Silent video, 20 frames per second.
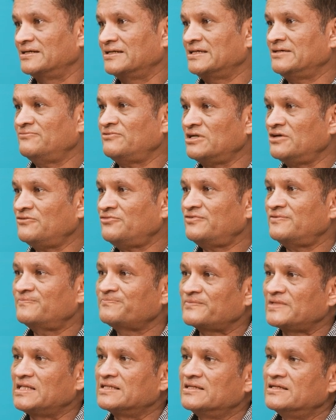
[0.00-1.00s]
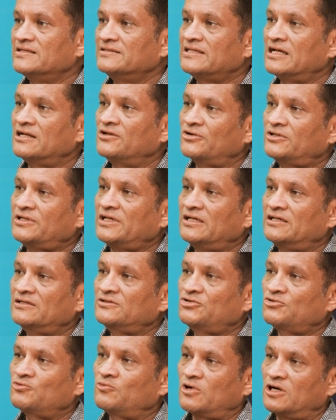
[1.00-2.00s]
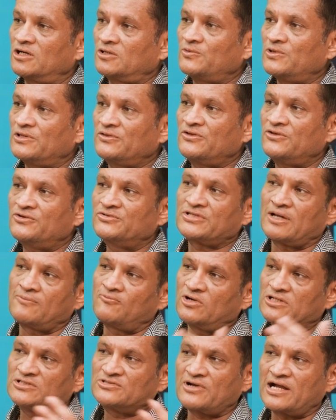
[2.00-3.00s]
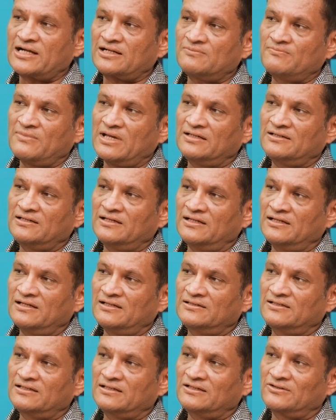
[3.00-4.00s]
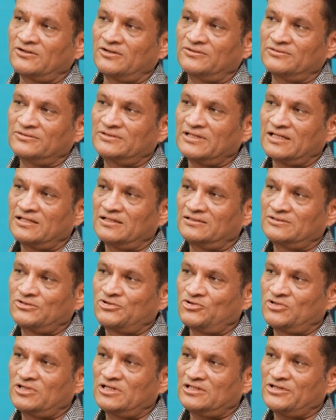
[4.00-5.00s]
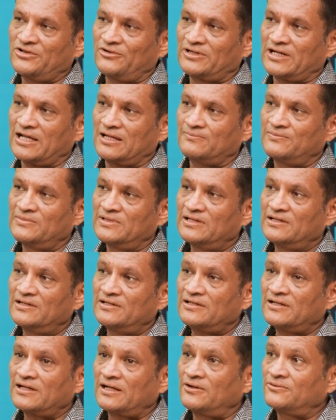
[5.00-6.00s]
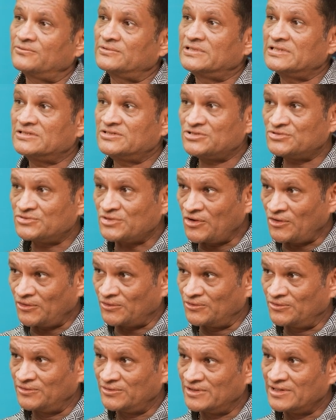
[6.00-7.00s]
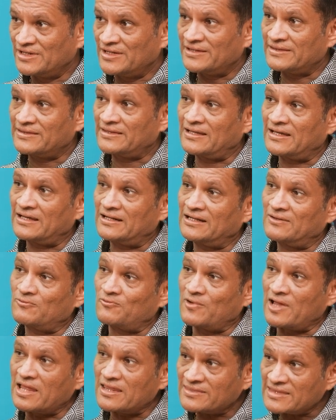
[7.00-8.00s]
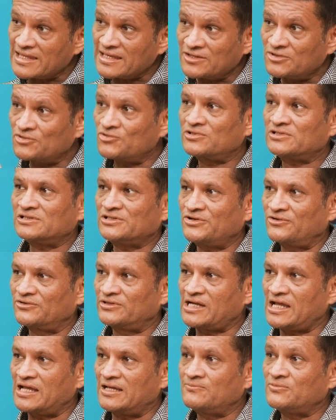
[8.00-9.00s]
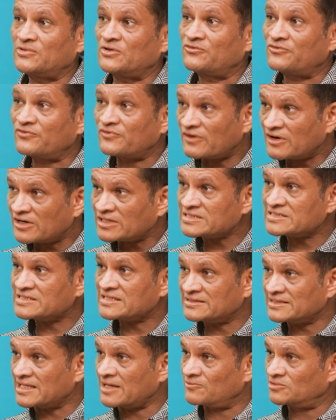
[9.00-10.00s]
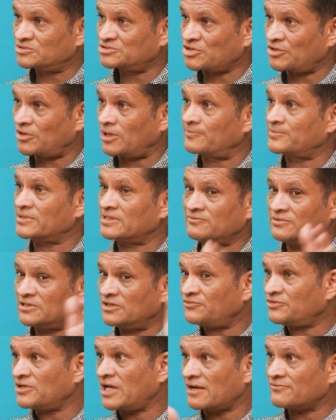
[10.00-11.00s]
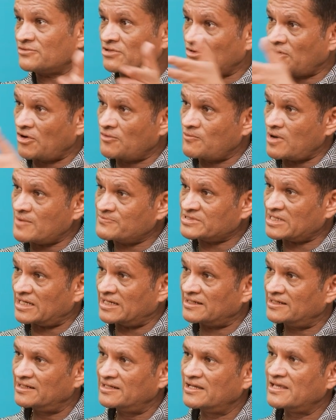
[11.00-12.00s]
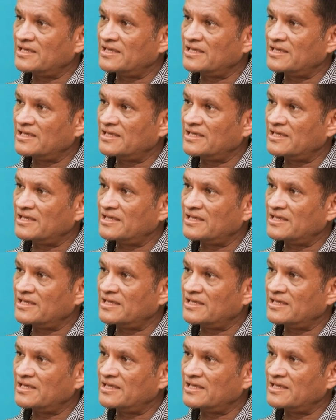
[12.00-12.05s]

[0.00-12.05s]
Even if they're looking to work with you, someone's recommended, they'll Google your name. Now, did you know that when they Google your name, the first thing that will show up, even if you have your own website,